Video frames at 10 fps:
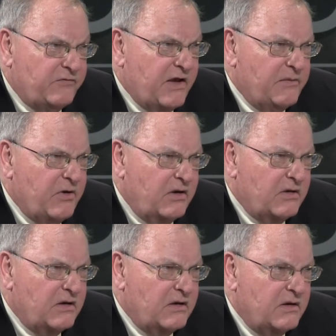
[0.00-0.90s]
We have
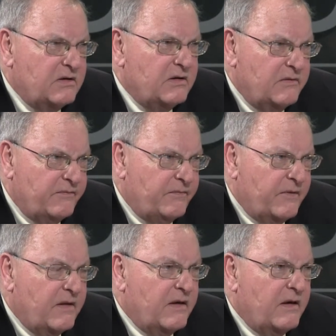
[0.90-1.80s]
swim, we
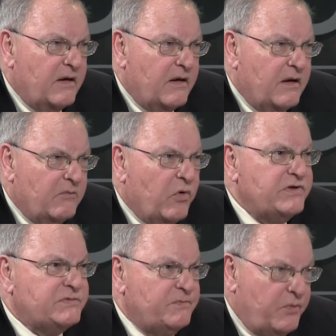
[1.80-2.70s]
have cheer.